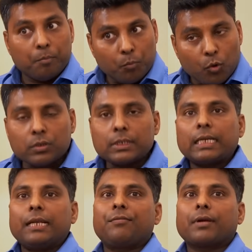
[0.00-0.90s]
More
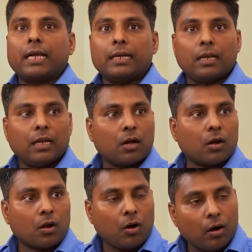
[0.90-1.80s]
significantly,
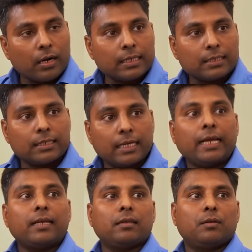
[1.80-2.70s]
Congress
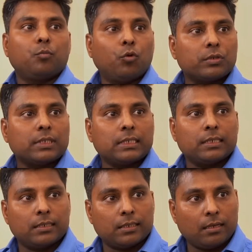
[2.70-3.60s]
gained votes
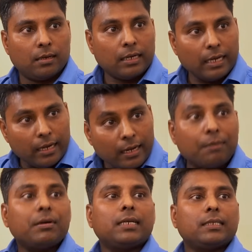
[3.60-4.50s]
here in
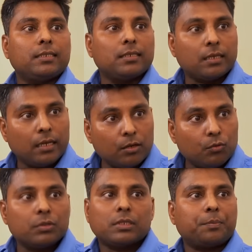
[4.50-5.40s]
double digit in
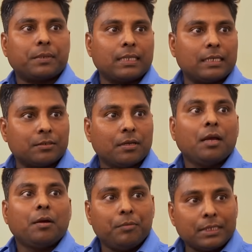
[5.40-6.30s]
Uttar Pradesh,
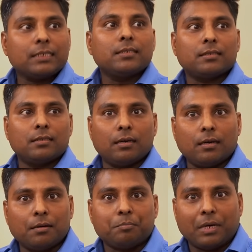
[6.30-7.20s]
which is
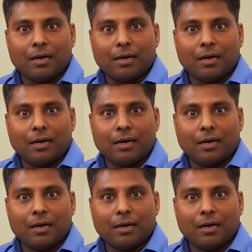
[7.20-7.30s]
the